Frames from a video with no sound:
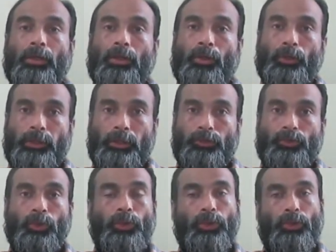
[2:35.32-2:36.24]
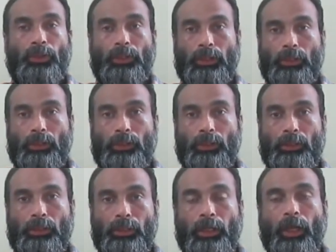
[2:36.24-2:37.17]
Okay,
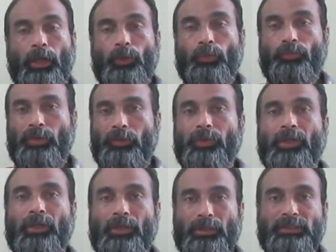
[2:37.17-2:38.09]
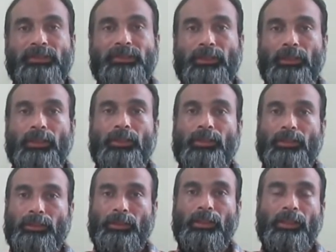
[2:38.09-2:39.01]
so now we will see
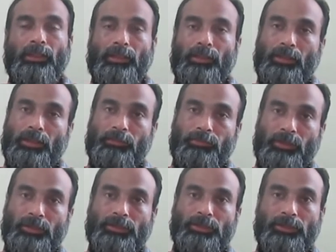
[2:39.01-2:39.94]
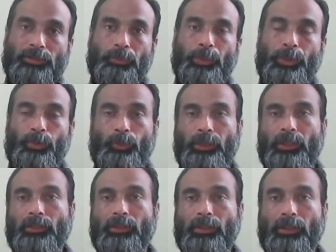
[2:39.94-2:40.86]
the differences
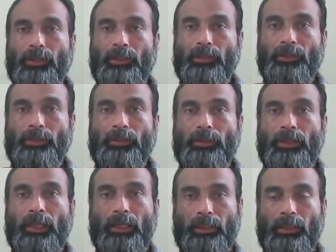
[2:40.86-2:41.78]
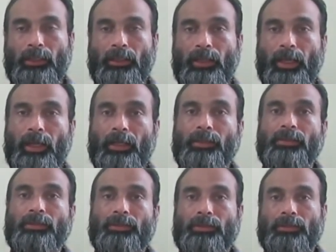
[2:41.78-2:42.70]
between the array
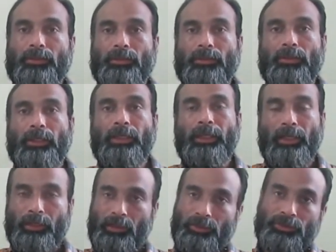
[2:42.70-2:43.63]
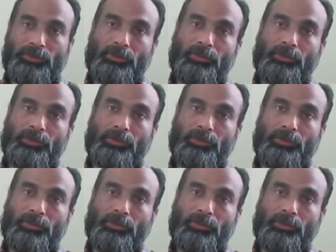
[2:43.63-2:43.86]
and linked list.